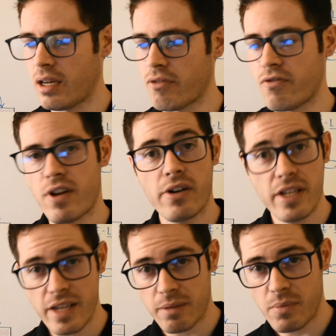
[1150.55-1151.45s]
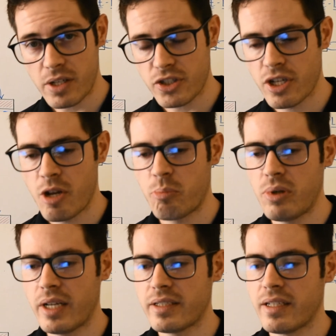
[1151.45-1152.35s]
vary that much,
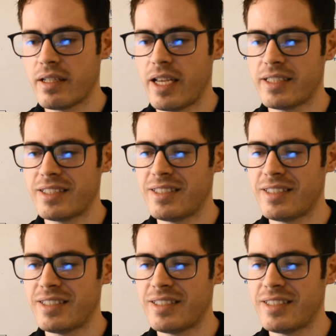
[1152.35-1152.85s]
but it's a